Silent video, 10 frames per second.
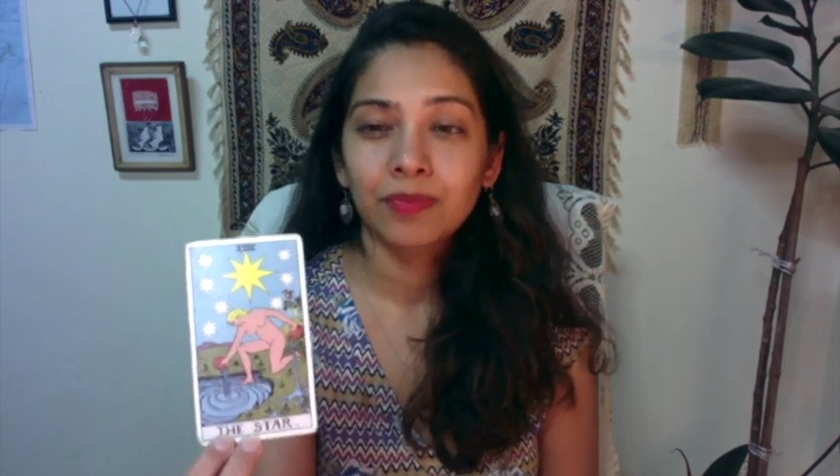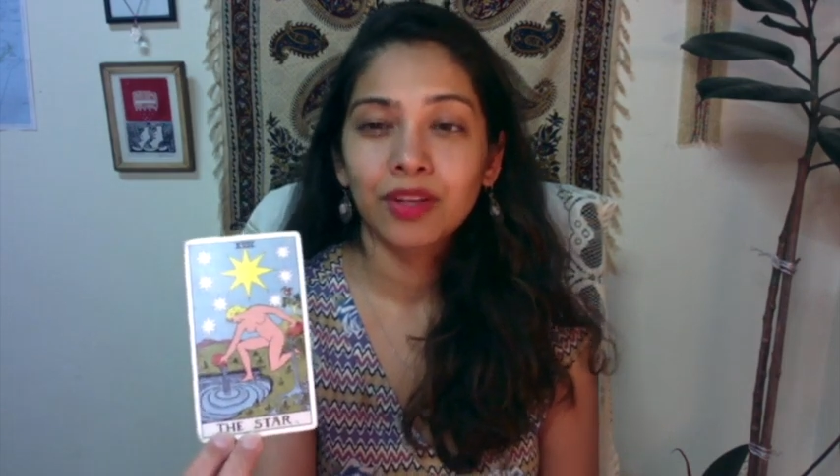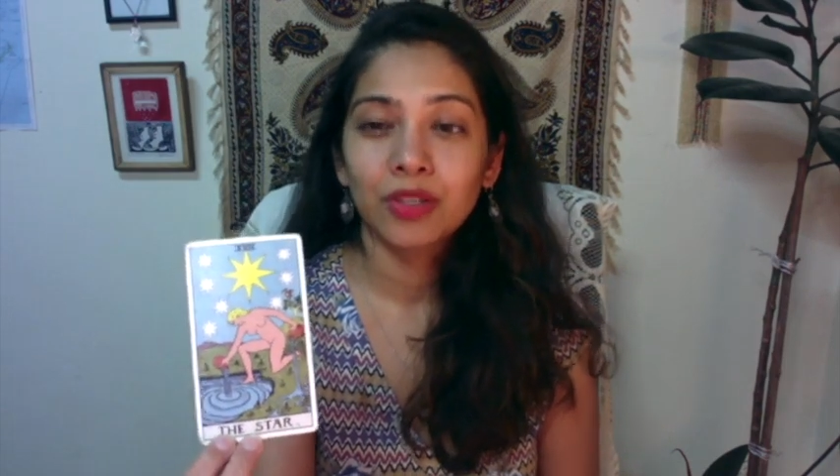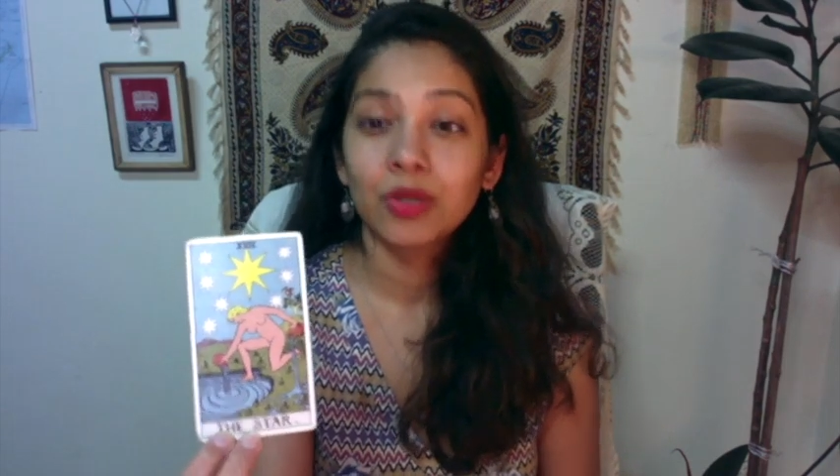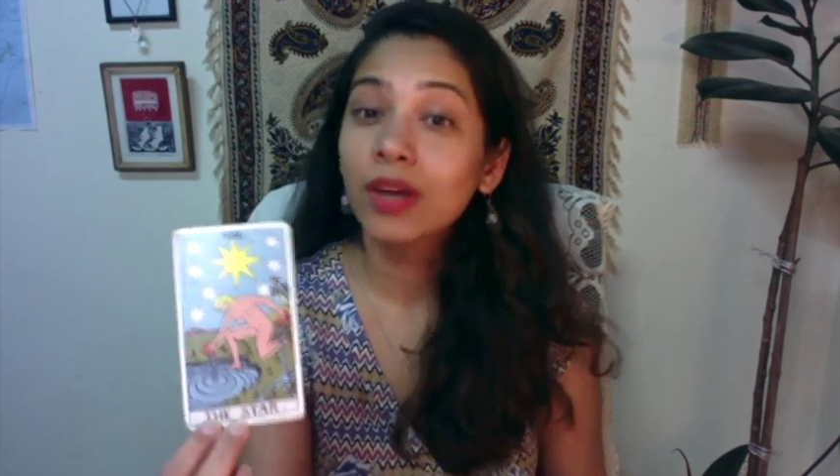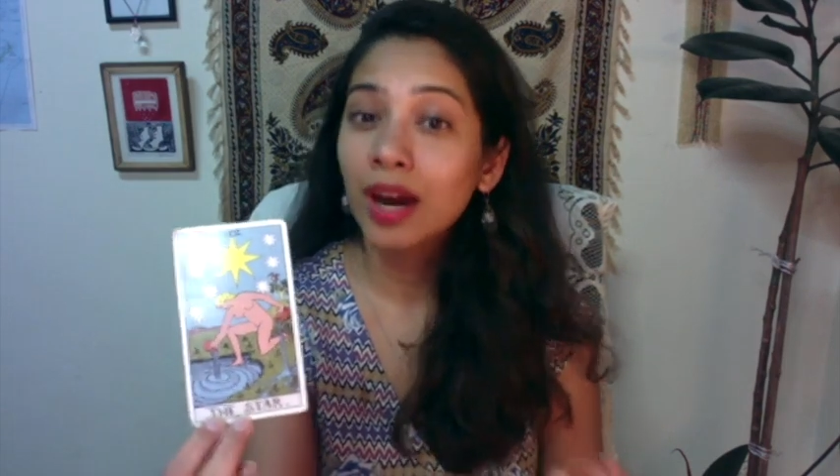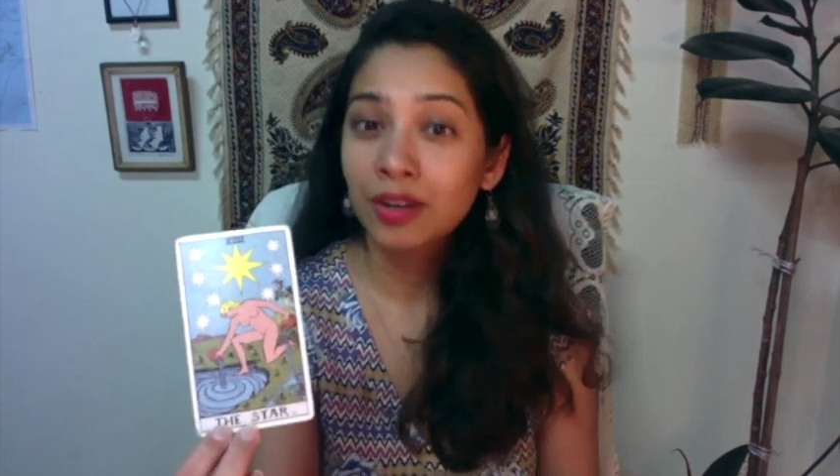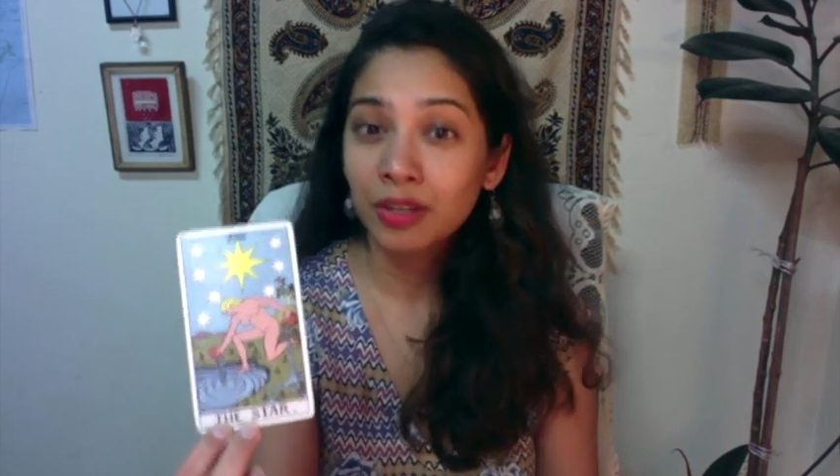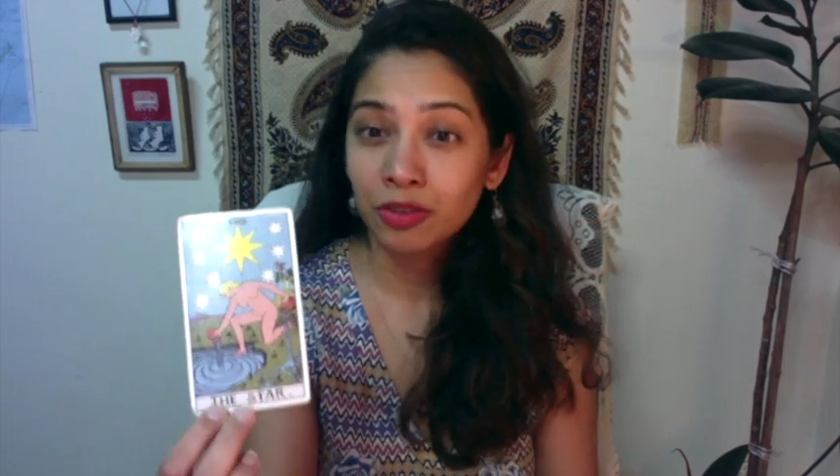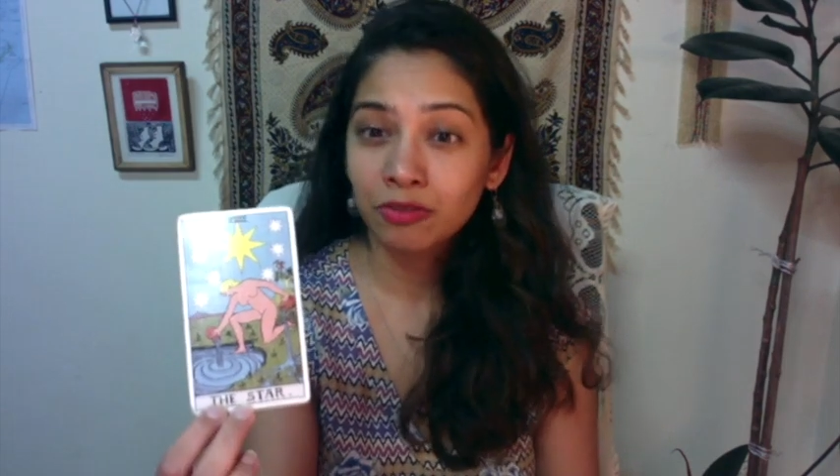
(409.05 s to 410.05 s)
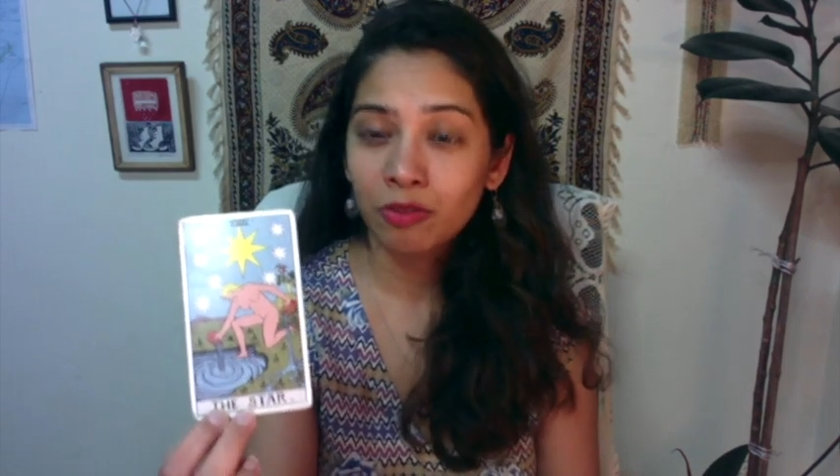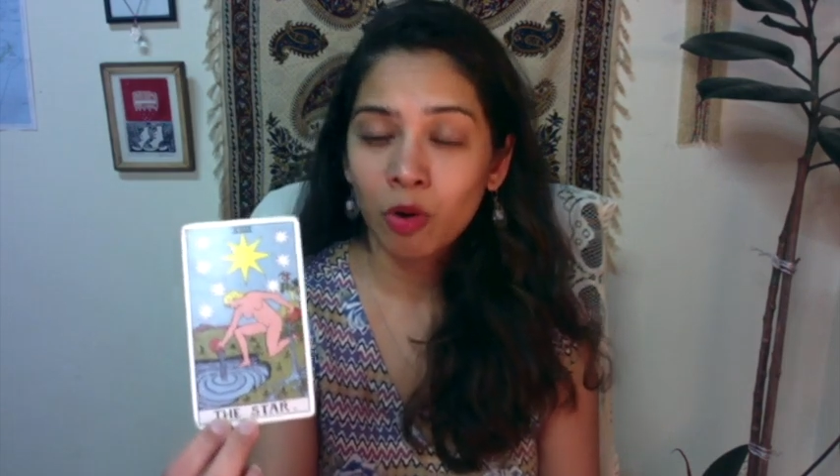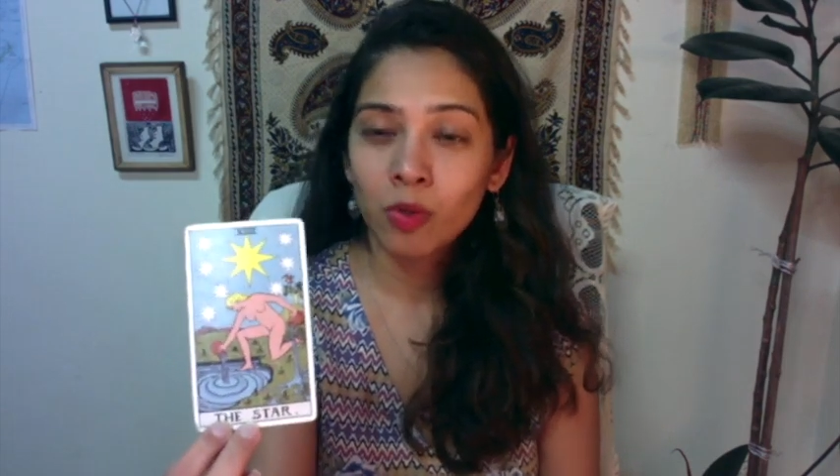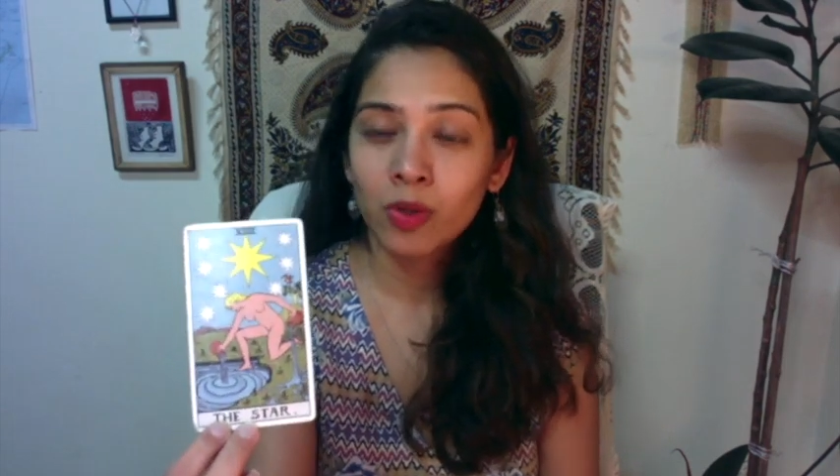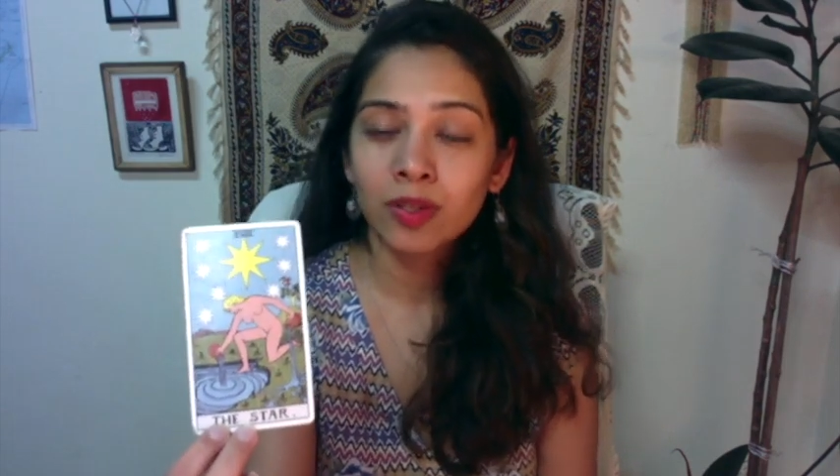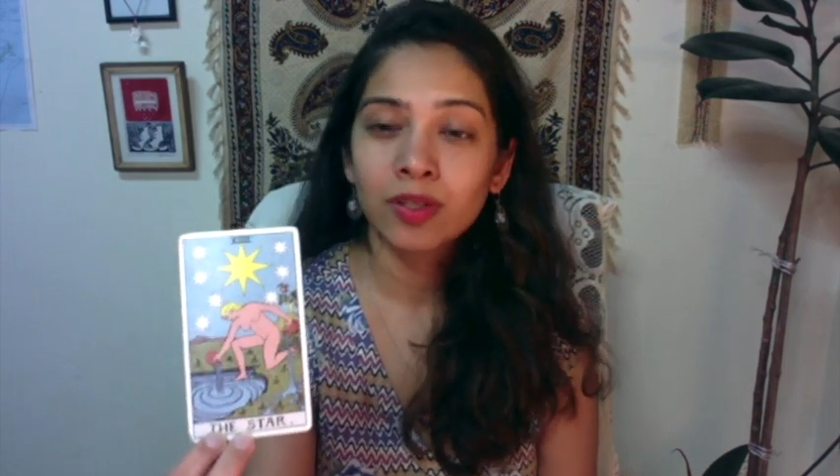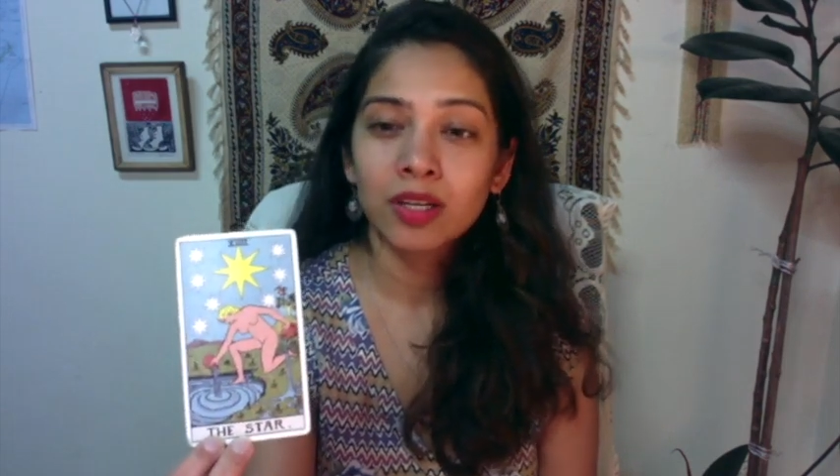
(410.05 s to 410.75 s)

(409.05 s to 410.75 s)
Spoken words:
to carry you forward.